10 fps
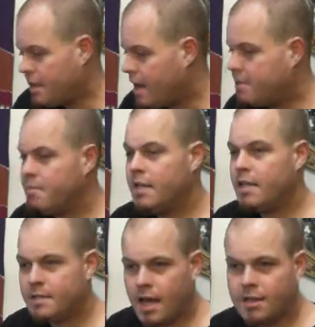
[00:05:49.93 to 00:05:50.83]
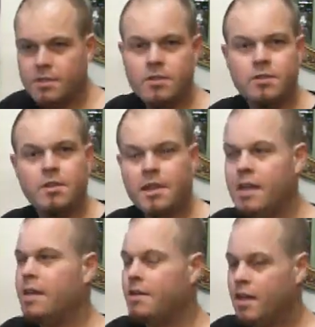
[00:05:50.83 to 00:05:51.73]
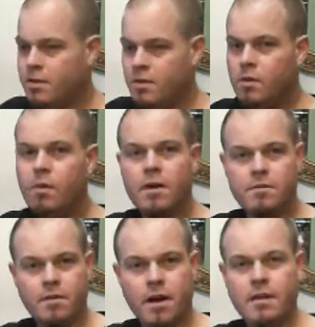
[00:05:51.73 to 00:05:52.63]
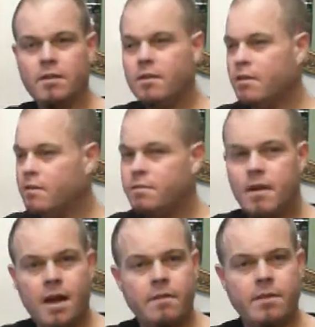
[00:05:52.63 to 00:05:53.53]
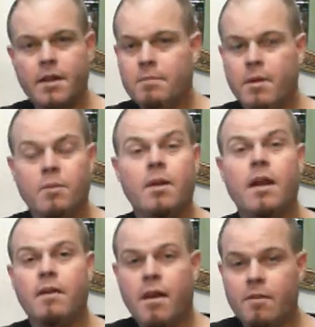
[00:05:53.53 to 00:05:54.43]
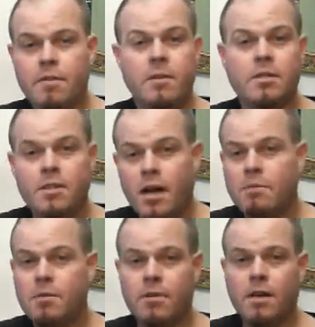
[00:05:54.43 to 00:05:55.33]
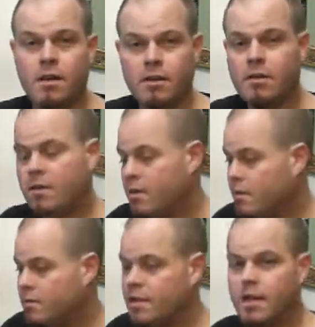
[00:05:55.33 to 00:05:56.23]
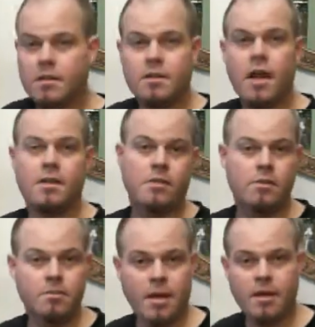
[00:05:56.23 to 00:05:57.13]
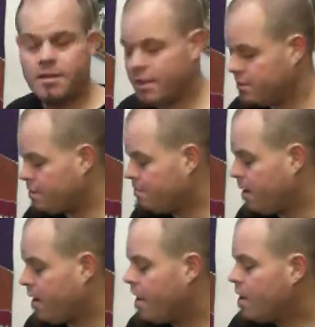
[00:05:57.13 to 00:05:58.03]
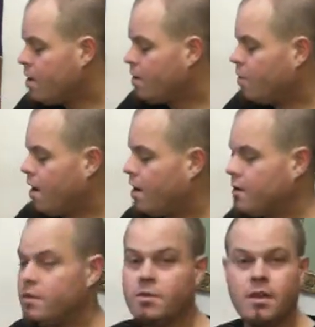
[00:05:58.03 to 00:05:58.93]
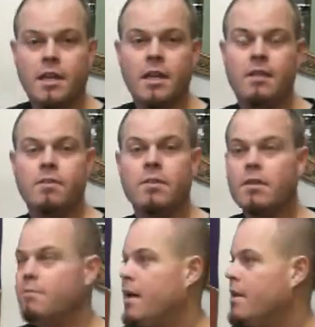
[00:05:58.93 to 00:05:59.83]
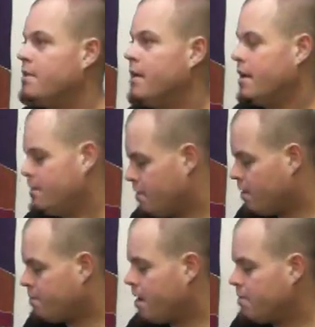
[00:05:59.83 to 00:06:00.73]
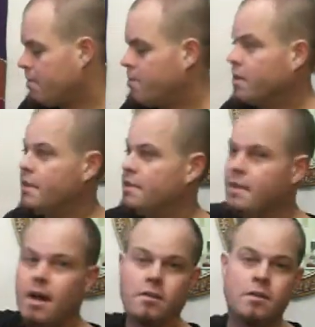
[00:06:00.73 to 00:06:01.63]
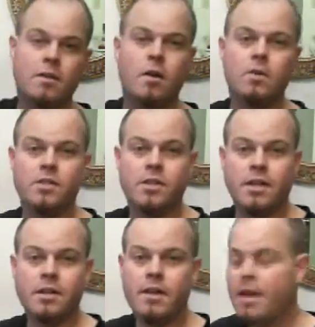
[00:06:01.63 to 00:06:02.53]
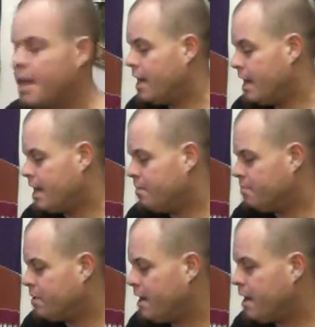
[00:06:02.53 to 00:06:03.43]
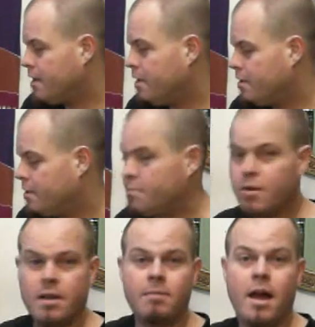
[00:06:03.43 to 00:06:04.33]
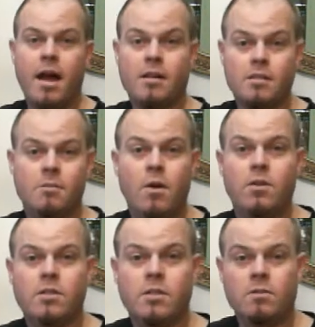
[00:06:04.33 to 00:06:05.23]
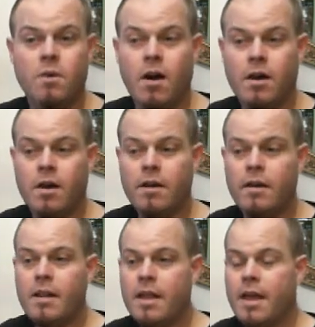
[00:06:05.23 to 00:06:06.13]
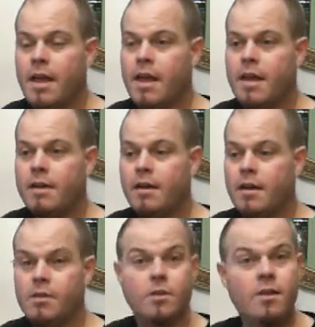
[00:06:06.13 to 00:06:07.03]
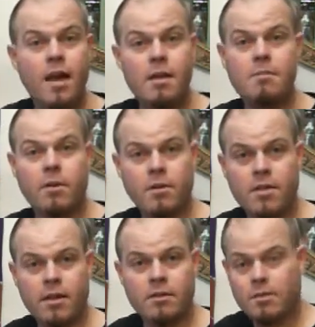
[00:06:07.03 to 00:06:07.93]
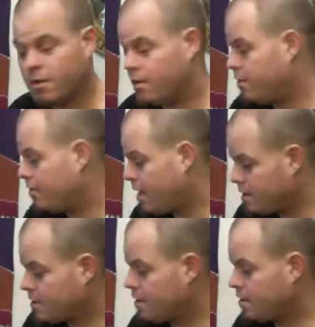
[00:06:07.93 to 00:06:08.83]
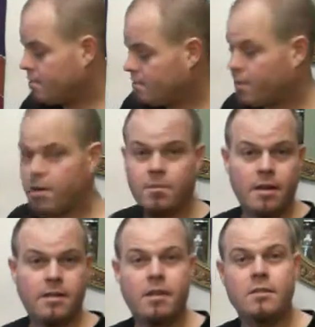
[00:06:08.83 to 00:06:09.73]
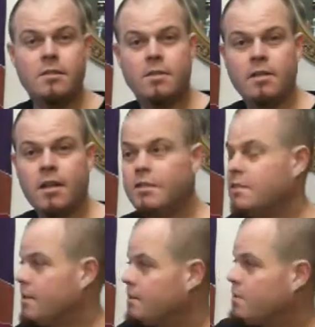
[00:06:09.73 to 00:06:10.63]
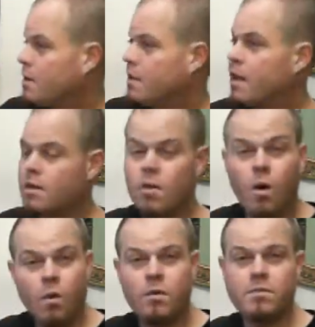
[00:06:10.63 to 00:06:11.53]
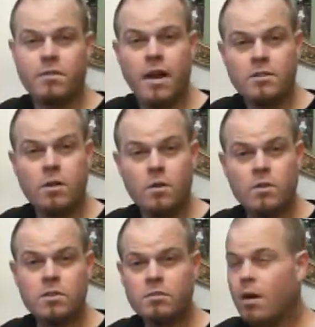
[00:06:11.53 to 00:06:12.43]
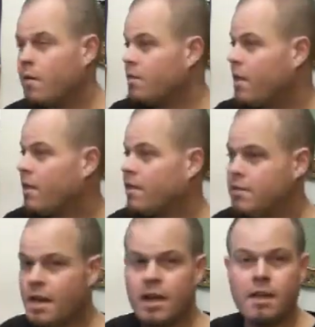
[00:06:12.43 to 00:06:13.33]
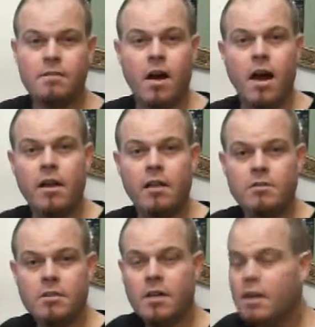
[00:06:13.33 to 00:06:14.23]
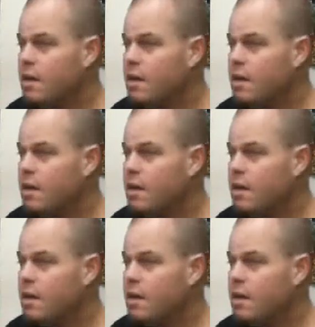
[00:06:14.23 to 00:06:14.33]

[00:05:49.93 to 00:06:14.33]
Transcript: 10 minutes as you drink it, and then do one final little 5 or 10 minute, whatever, however much time you can, set aside to do a meditation. But while you drink it, if you can meditate, well, I'll probably bring this down to the ocean, and I'm planning to bring back some ocean water and do an enema with it. So that's going to be part of my intestinal cleanse, and I'm bringing that cold, fresh ocean water with all the negative ions,